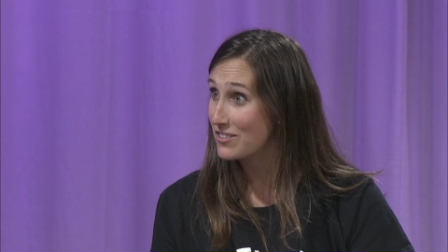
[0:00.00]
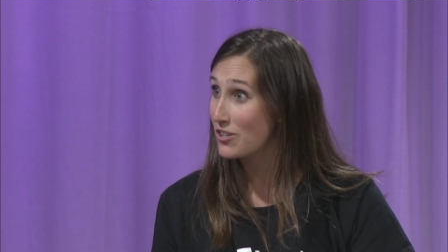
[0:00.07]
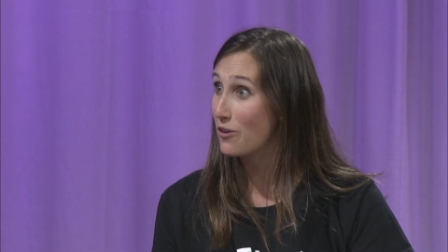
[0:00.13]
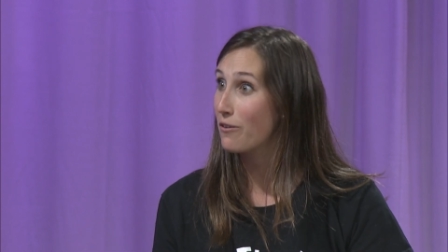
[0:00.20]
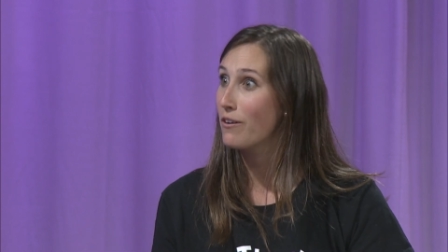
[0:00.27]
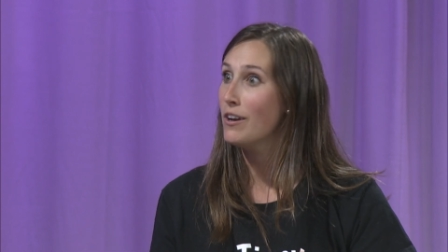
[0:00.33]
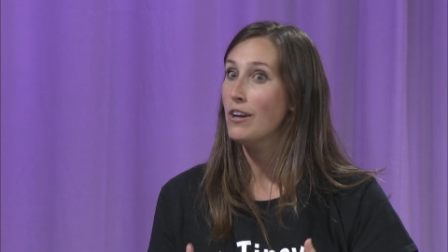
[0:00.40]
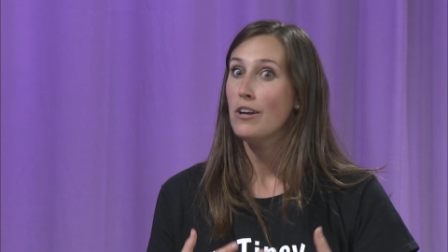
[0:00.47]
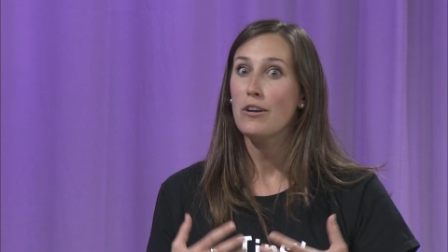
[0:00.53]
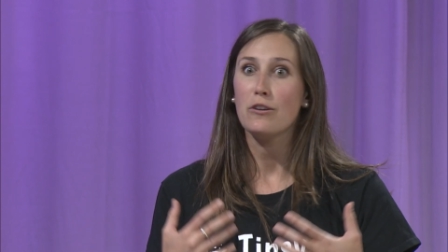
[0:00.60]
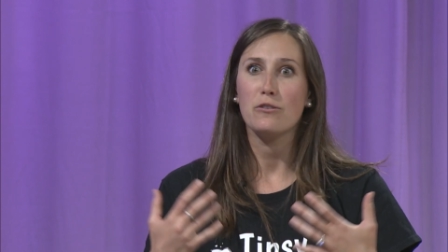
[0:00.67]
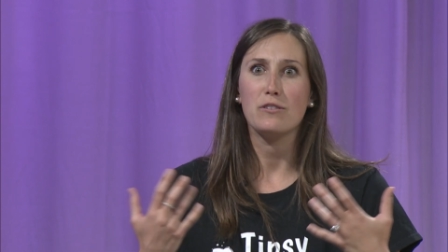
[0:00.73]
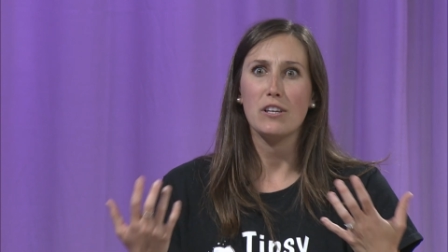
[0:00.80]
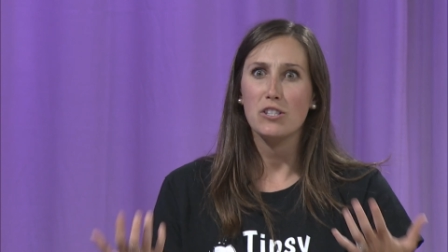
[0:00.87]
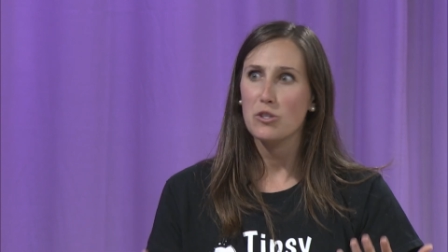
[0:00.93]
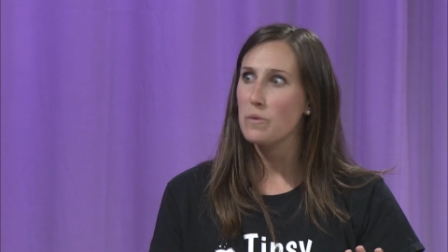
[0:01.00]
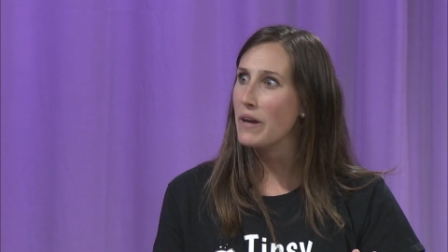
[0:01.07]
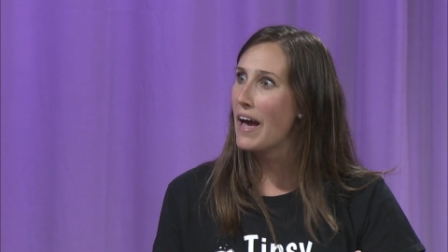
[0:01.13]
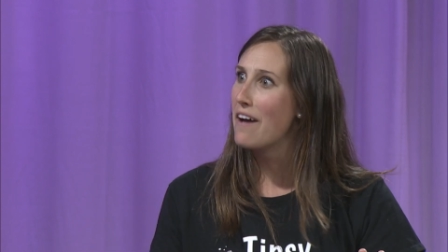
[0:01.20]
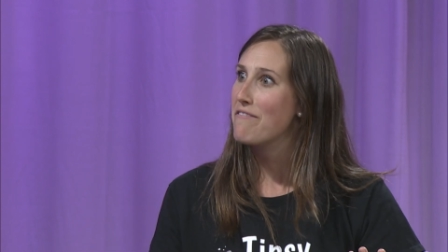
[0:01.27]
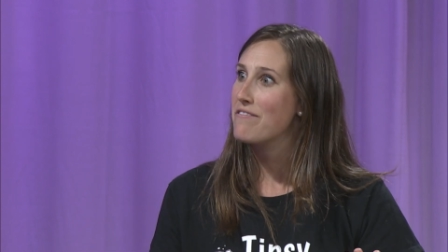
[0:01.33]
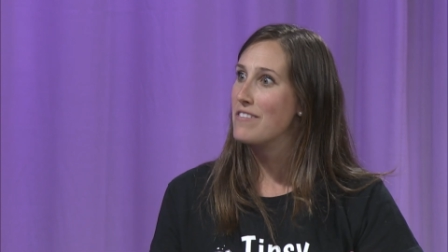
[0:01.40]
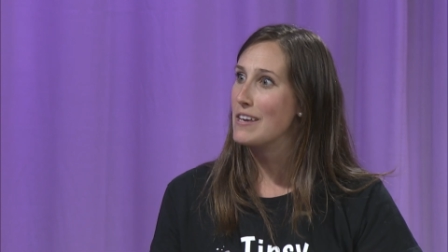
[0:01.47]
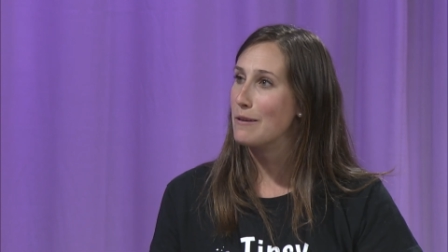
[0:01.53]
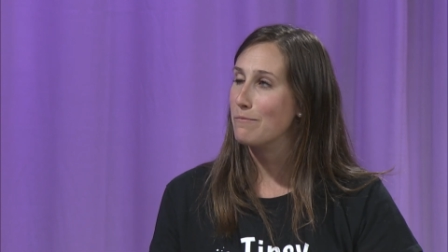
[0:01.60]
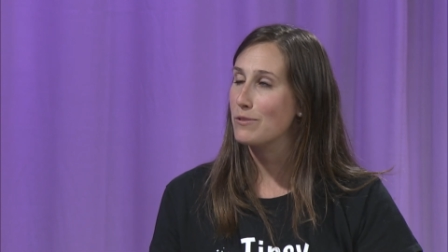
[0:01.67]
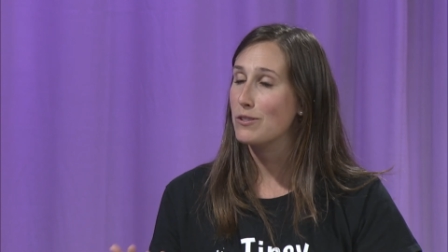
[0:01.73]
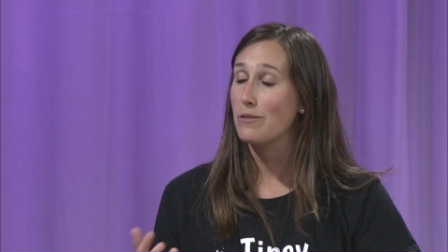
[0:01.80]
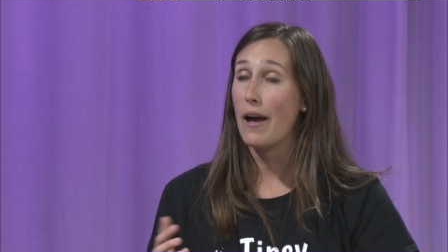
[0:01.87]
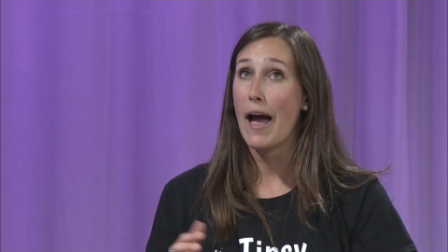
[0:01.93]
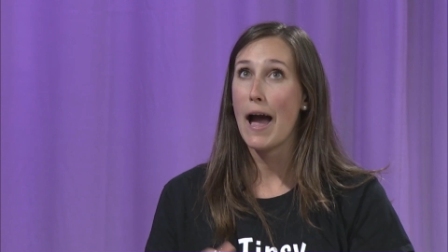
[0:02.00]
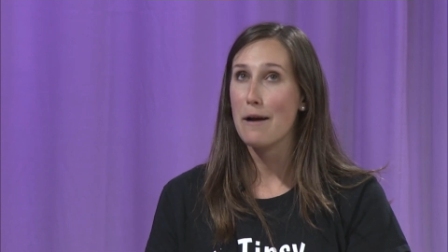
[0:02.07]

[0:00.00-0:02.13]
So mm -hmm. you said, do we have themes?